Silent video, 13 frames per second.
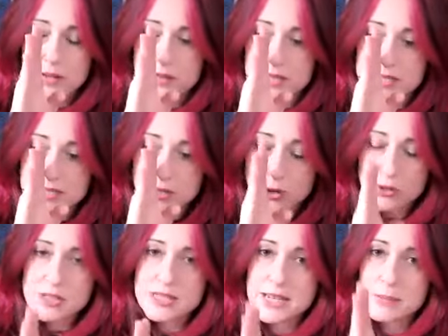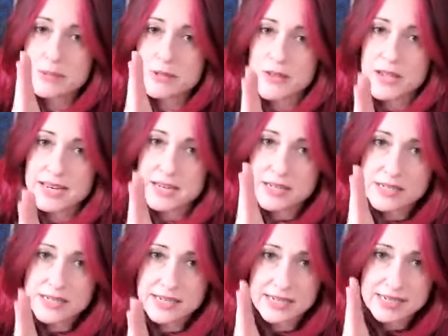this concept of inner
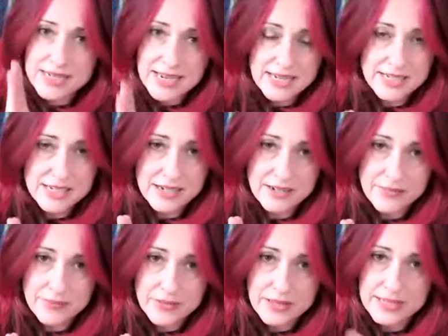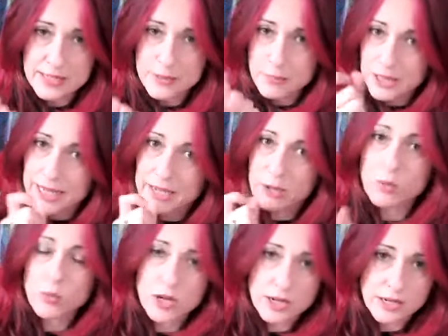dictator it's a play
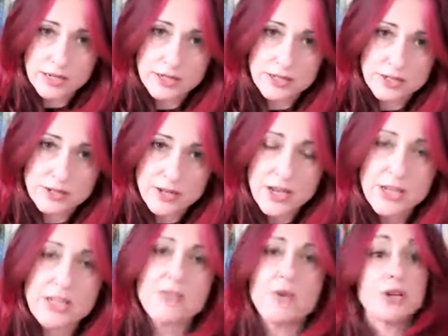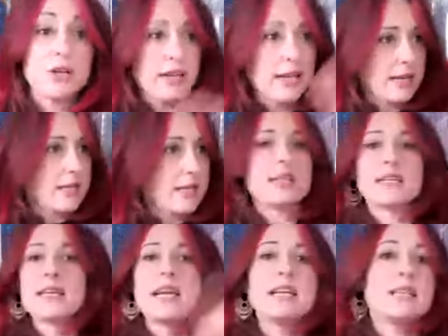on words. You've got your inner
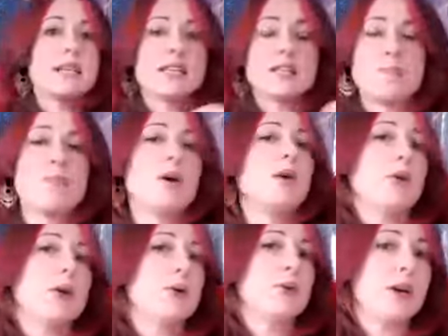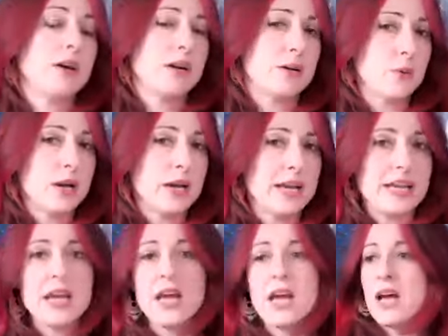dictator. It's my way or the highway.